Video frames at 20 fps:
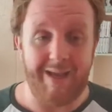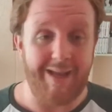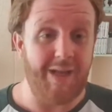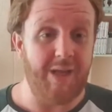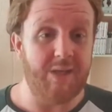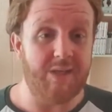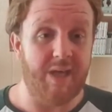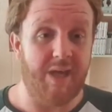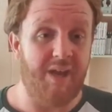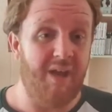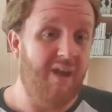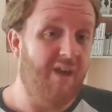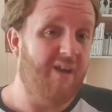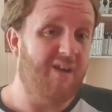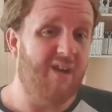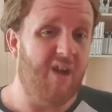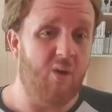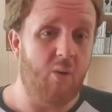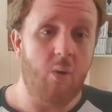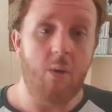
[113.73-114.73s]
And he said,
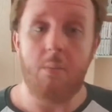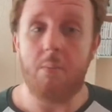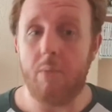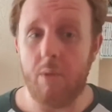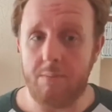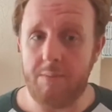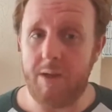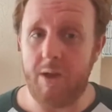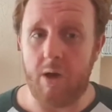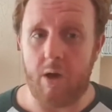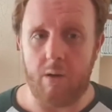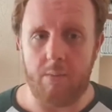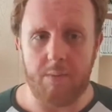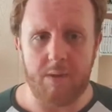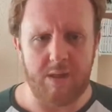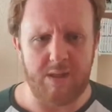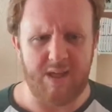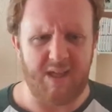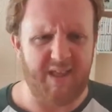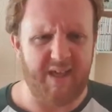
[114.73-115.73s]
no, probably not,
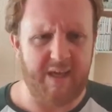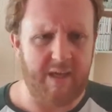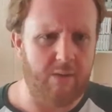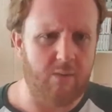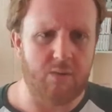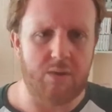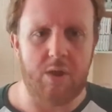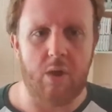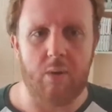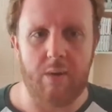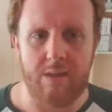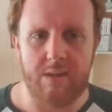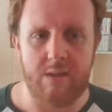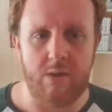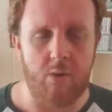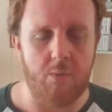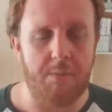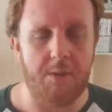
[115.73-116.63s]
because I think he was joking too.